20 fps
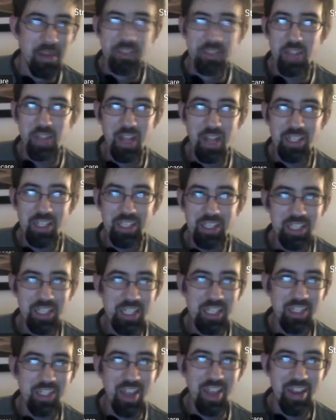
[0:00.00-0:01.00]
so I'll listen to
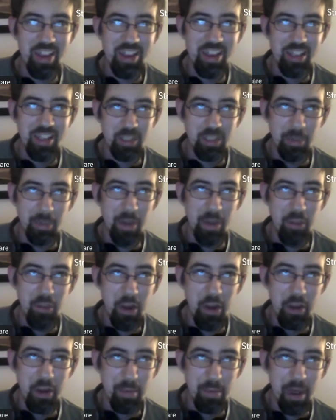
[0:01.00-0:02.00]
these idiots
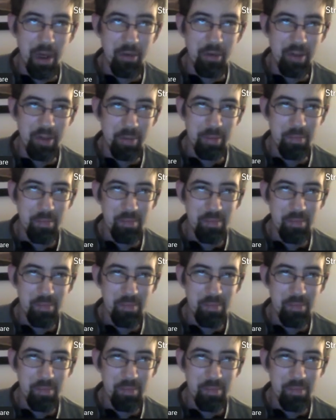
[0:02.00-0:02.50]
talk about it.